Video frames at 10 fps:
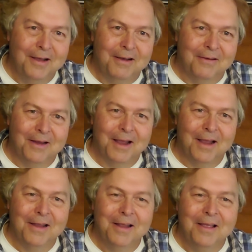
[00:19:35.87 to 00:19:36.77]

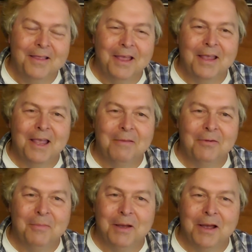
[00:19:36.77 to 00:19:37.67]
Okay, they came
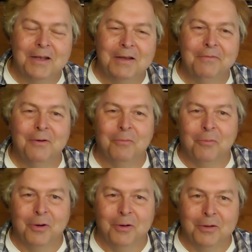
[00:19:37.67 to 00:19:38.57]
from a different
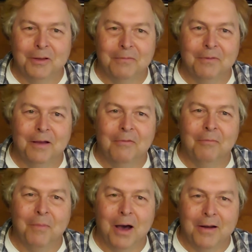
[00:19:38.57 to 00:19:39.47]
world of
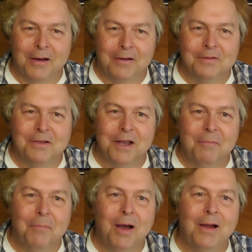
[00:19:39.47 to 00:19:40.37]
monarchs and
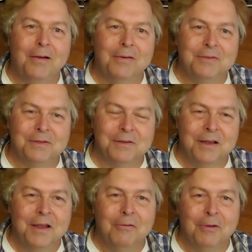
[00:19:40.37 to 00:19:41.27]
empires and
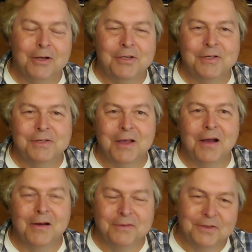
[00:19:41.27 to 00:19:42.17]
Russian
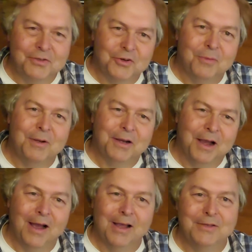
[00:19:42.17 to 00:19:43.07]
czars and German
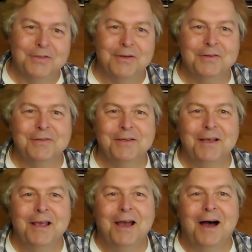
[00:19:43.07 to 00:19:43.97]
kaisers,
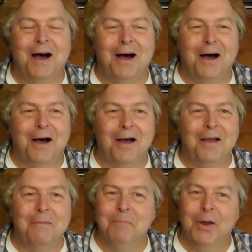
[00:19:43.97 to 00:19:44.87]

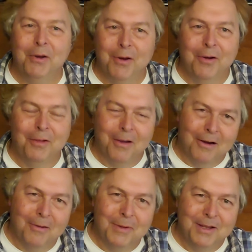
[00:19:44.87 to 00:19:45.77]
imperial
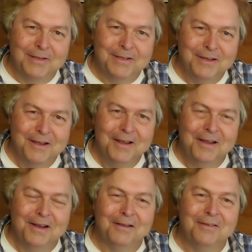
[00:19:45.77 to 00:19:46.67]
armies,
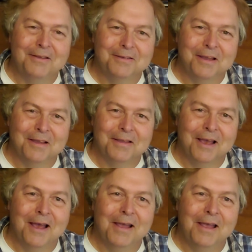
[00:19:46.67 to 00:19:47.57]
you know, things like
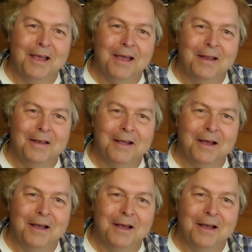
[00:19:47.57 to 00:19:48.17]
that. And